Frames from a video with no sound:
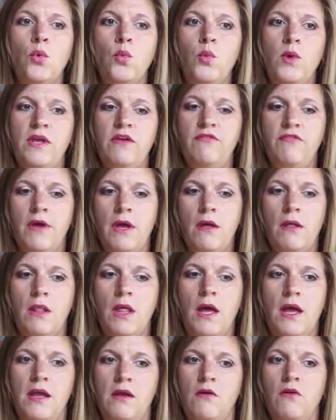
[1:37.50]
we felt
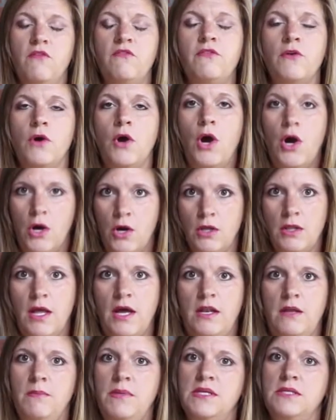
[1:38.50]
like for our
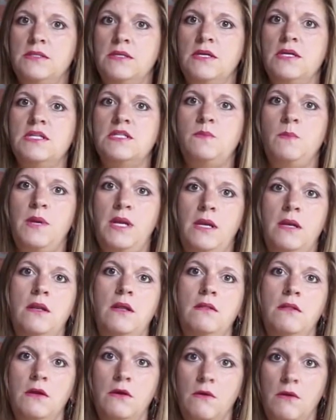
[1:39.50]
line of business, being
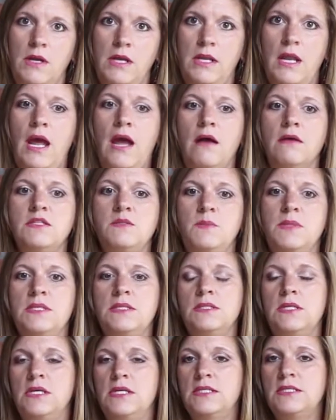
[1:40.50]
in the greenhouse
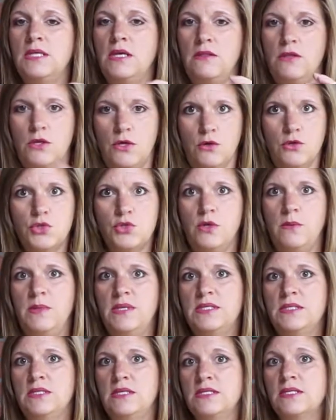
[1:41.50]
business and the nursery
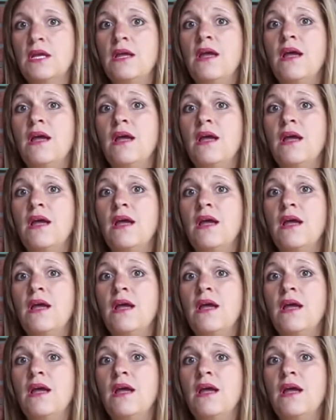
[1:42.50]
business,